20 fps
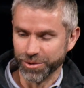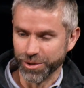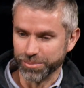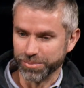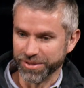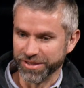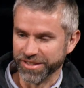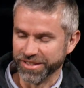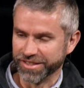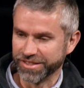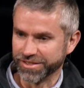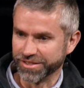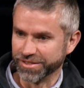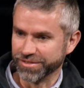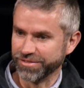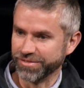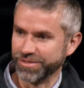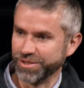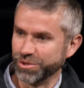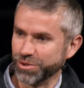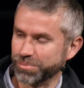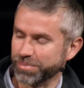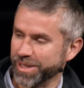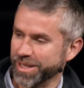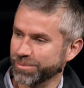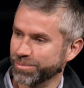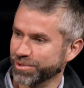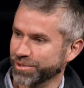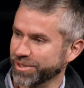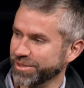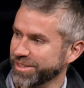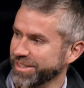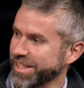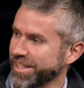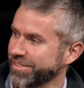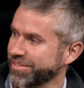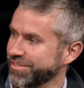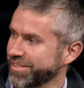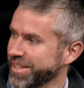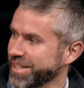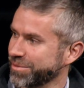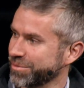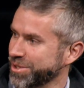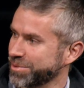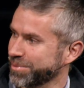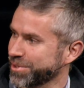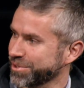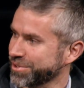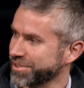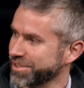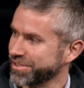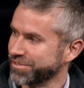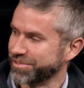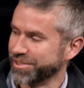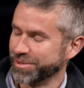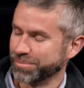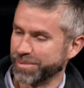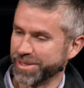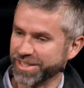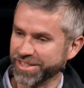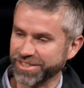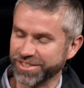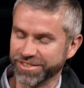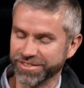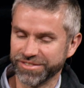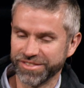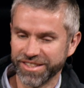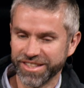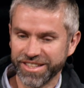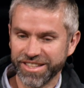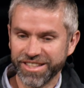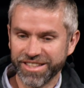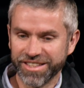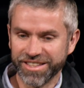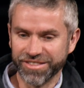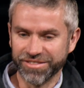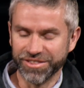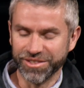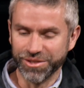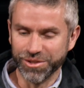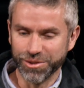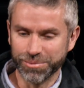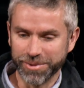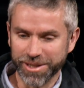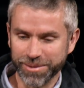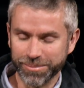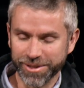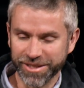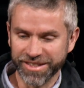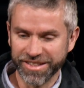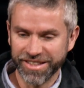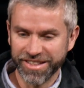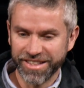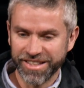open the sort of newspaper and you have language models on the front page of the newspaper.